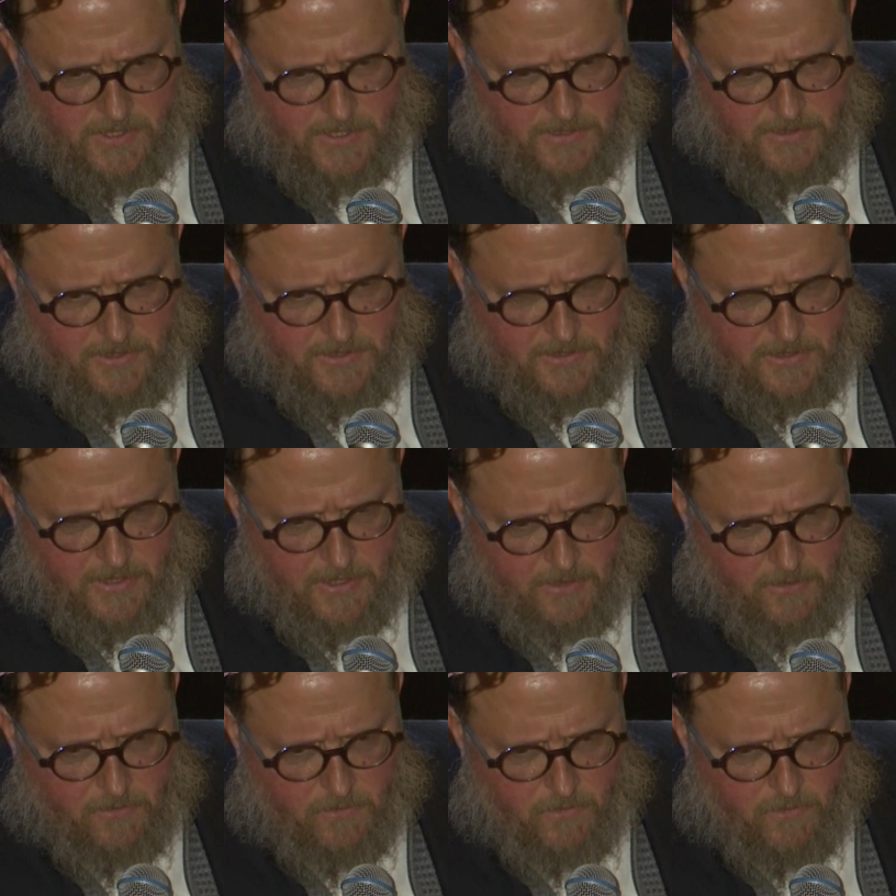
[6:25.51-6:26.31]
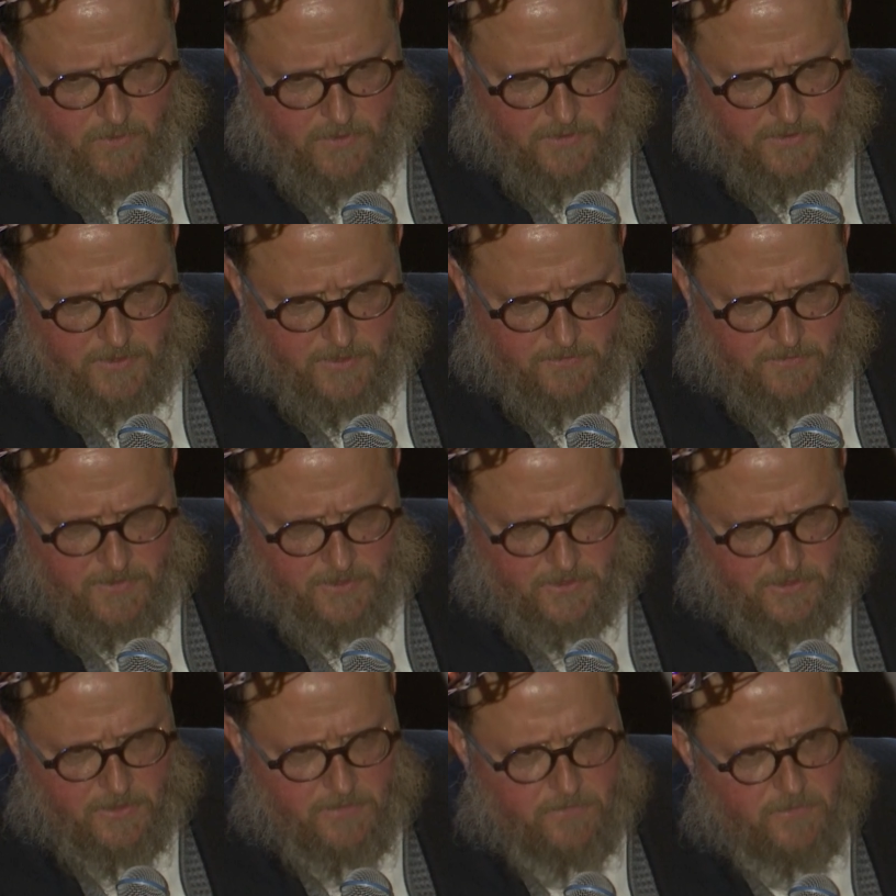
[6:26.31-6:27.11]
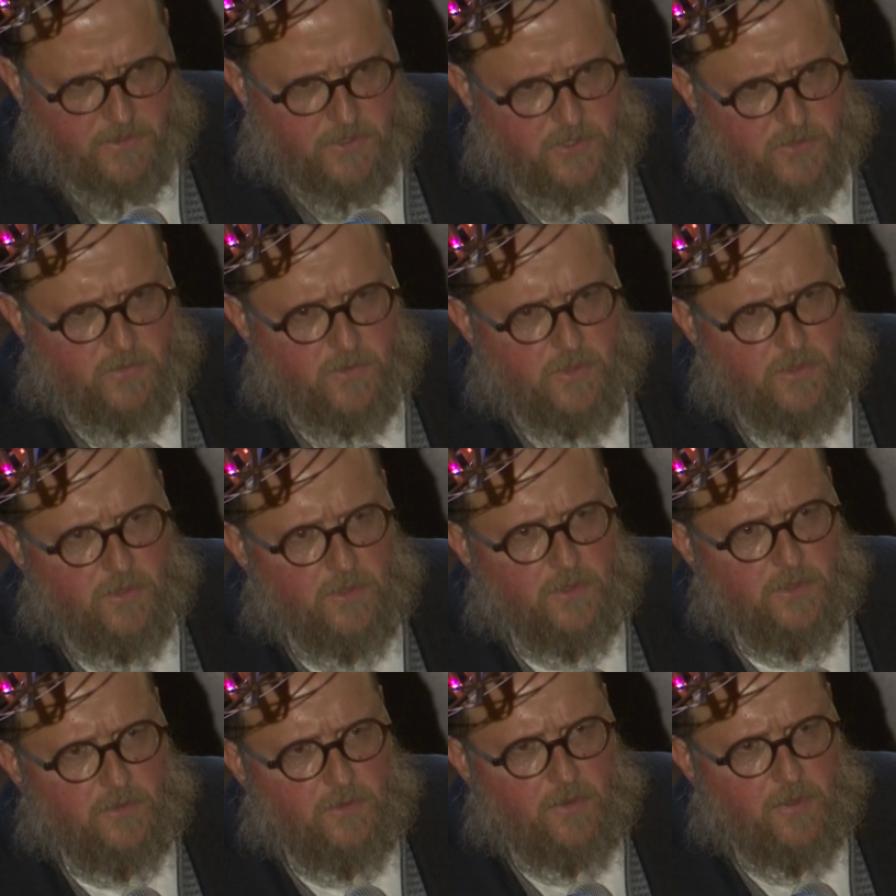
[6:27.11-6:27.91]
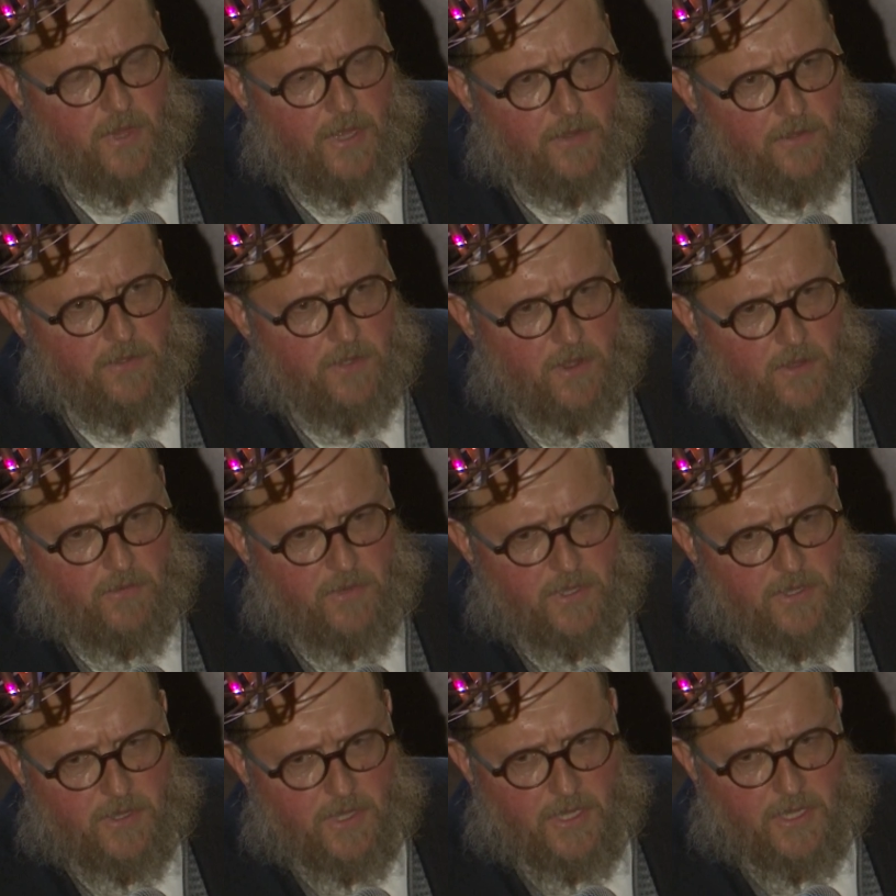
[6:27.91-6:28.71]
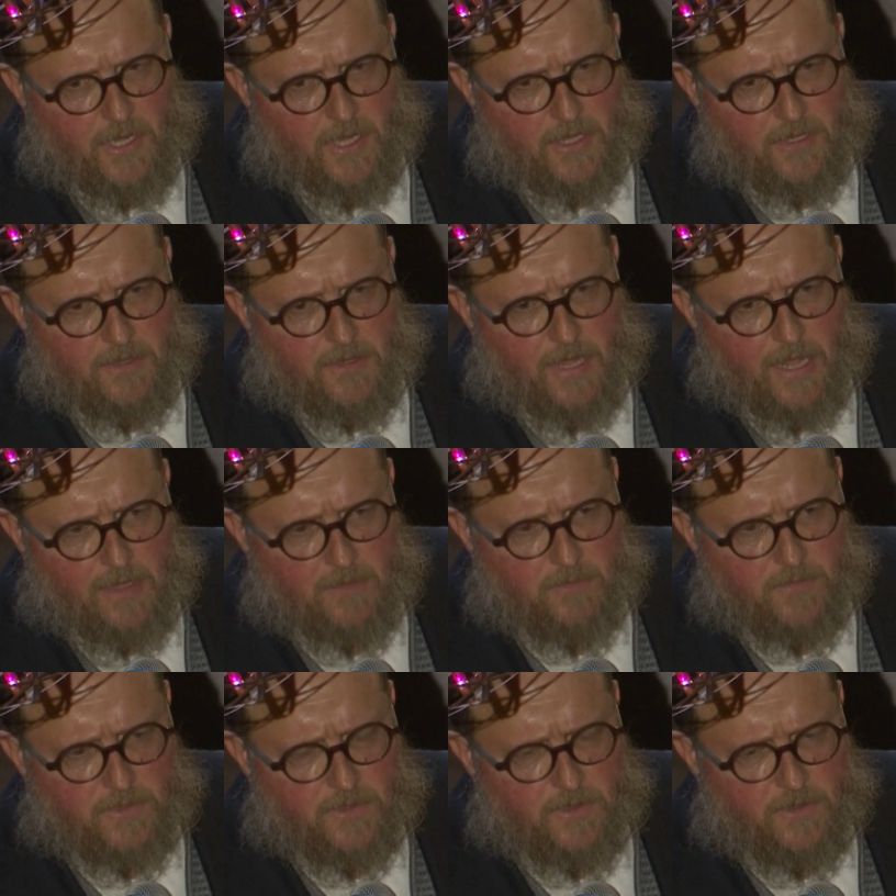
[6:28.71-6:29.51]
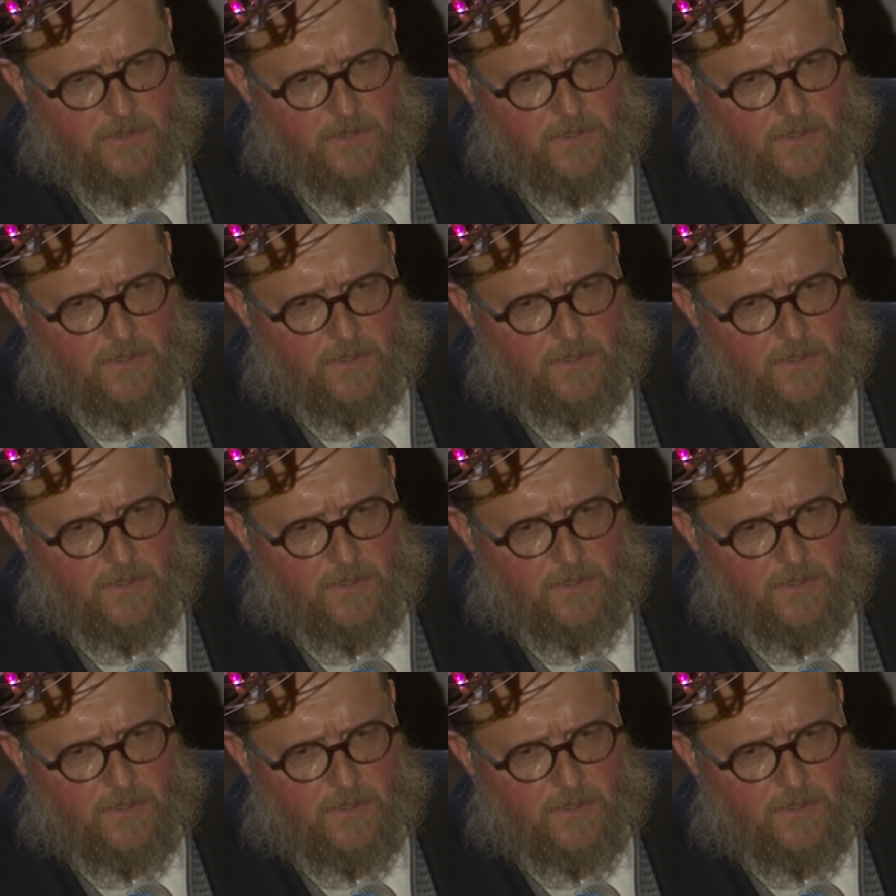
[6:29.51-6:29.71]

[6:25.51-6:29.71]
I did not want him to leave this world without knowing that he had a Talmud